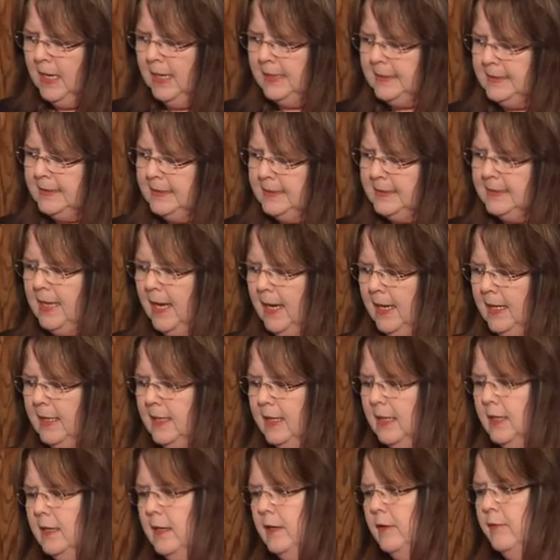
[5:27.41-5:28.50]

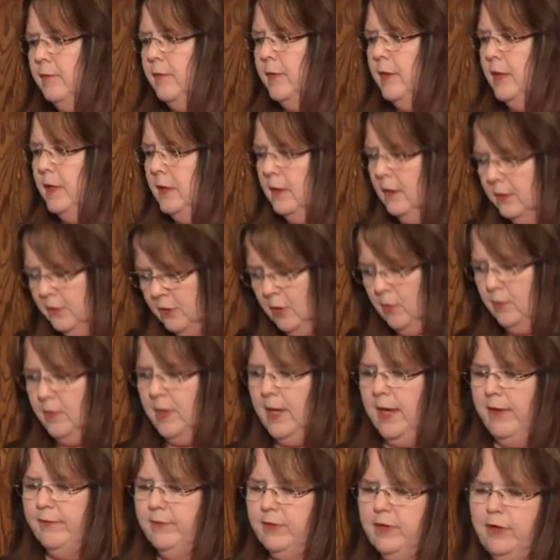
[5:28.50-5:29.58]
society if we don't
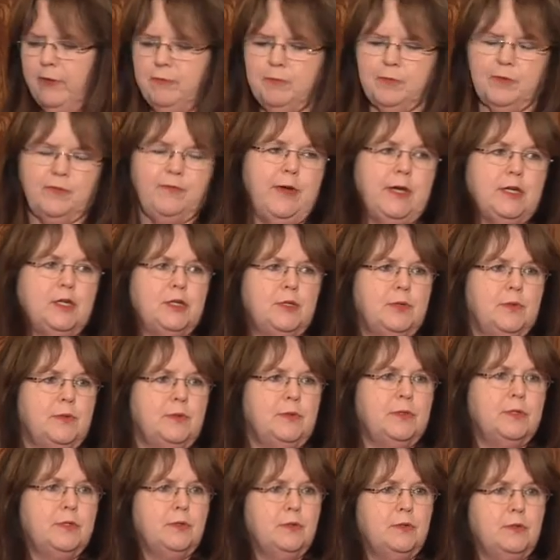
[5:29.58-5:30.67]
have enough
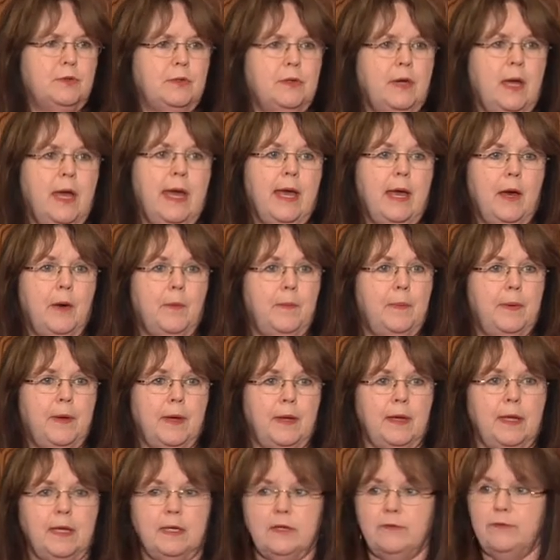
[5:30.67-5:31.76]
professionals to help
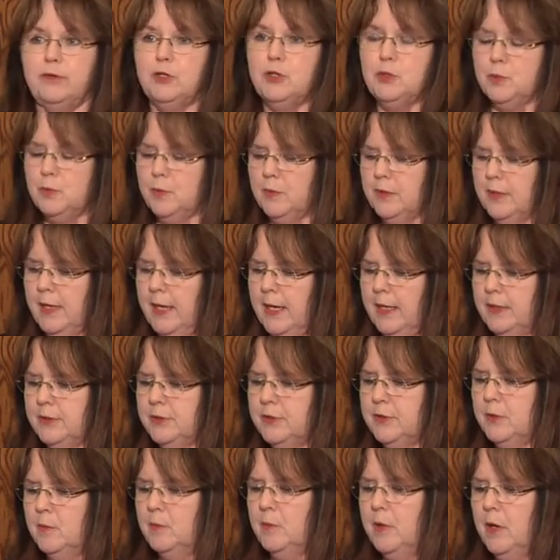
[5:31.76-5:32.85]
individuals with
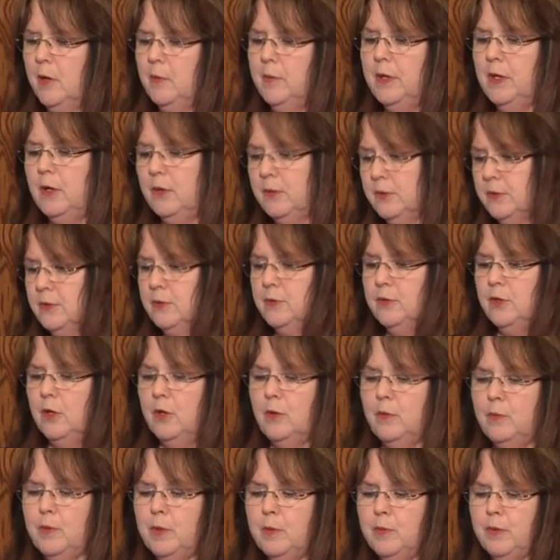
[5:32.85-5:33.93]
cancer? Well, we also know
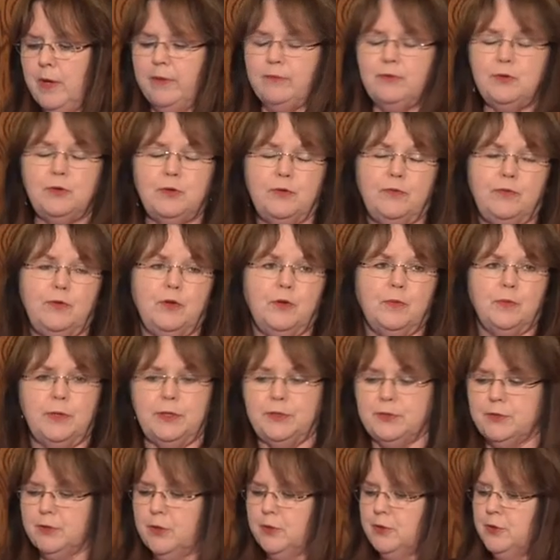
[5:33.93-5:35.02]
we will have too few
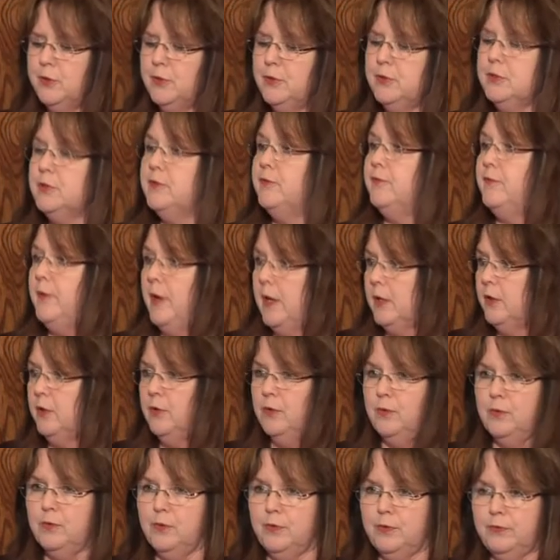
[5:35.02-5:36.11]
researchers to find
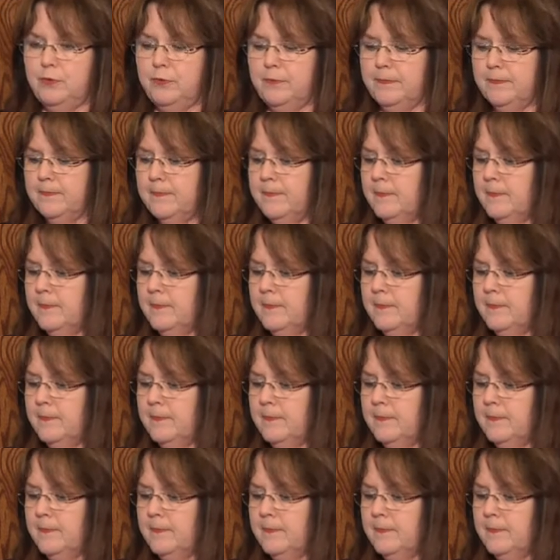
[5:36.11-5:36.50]
cures,